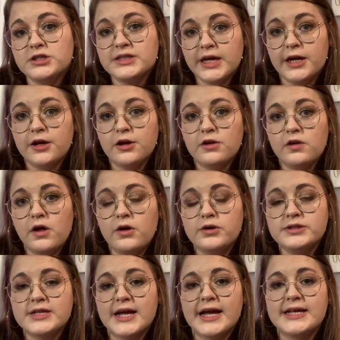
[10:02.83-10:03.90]
get your clothes,
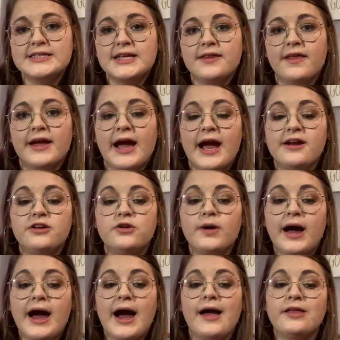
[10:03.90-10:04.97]
like I said, like I do, I
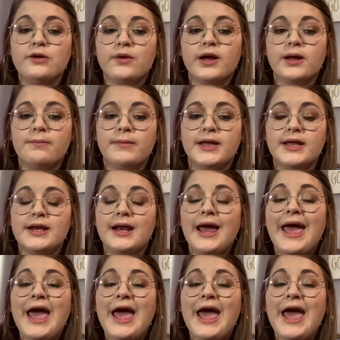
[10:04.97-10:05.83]
highly recommend.